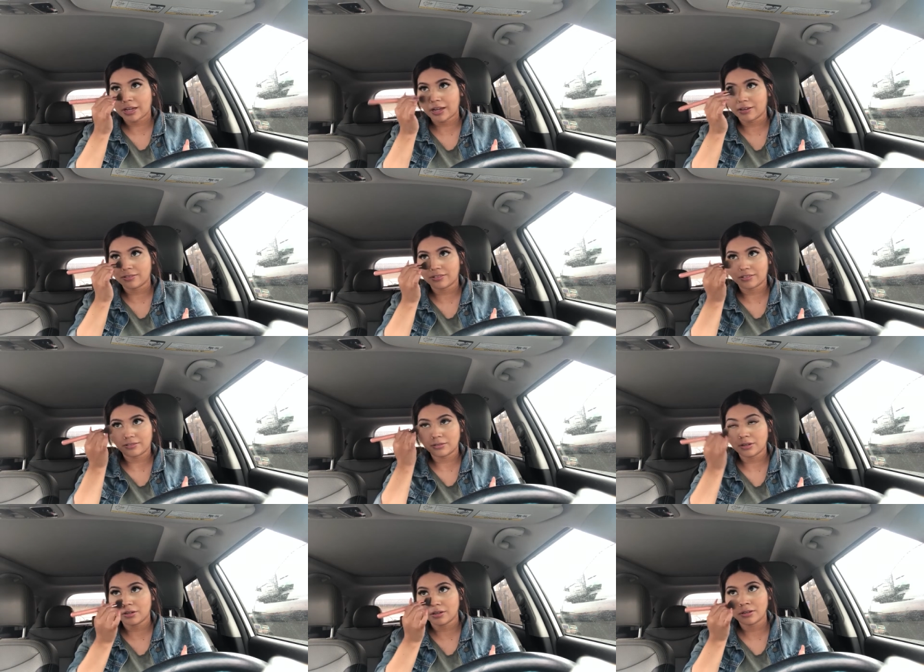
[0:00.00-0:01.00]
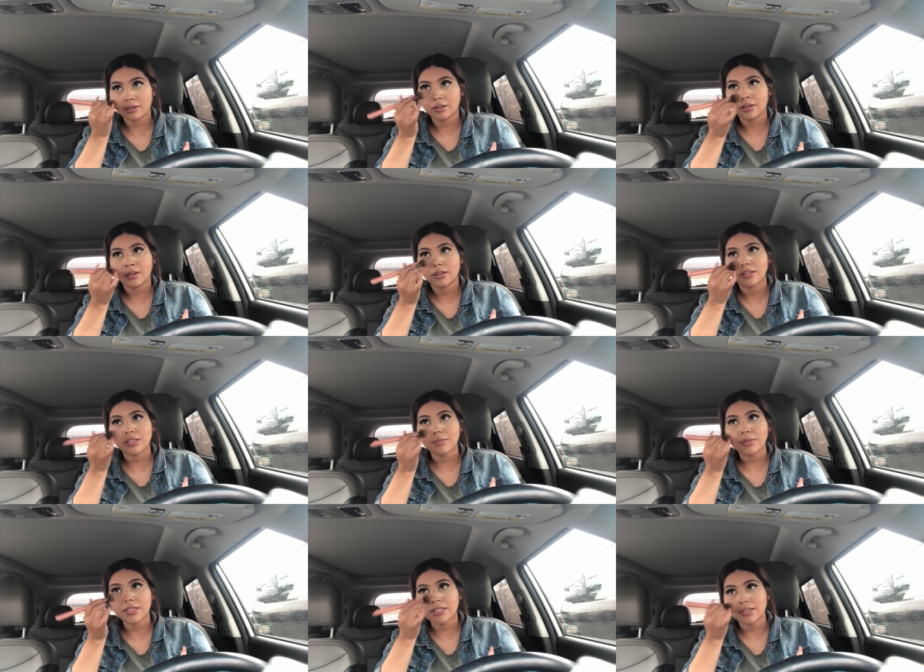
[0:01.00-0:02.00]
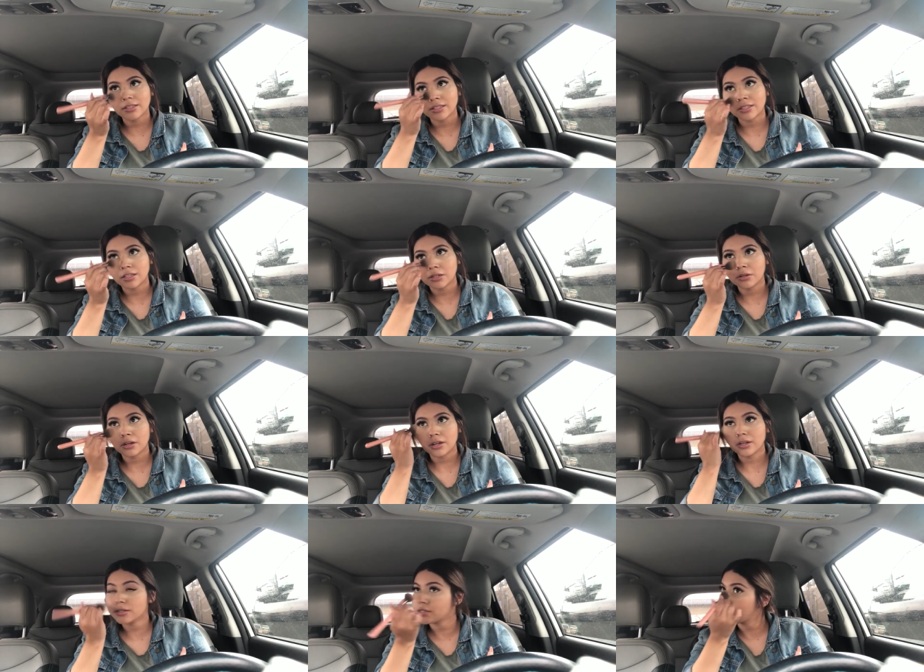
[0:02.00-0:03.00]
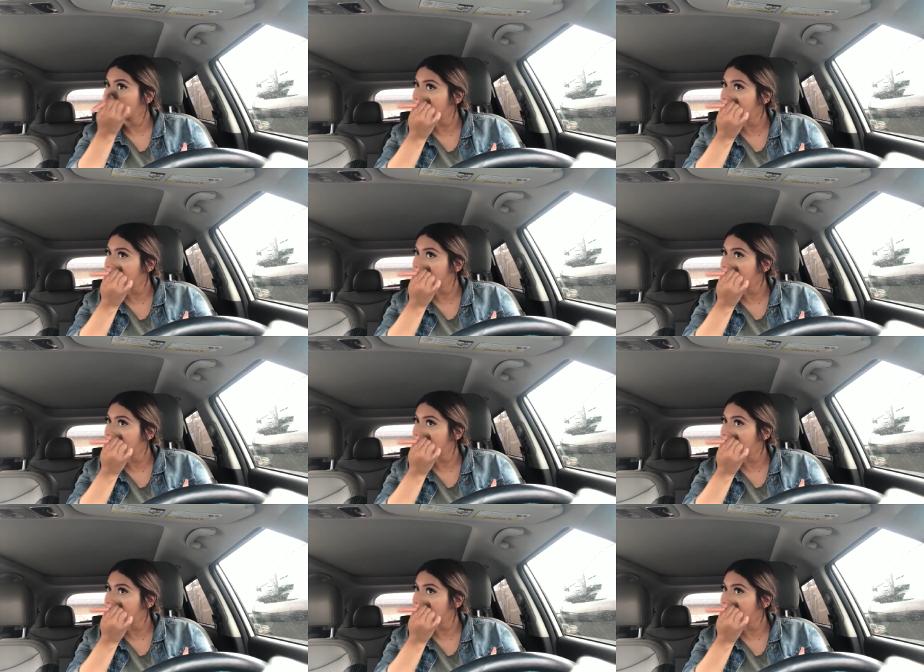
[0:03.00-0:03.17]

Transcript: i don't know does that make sense to you guys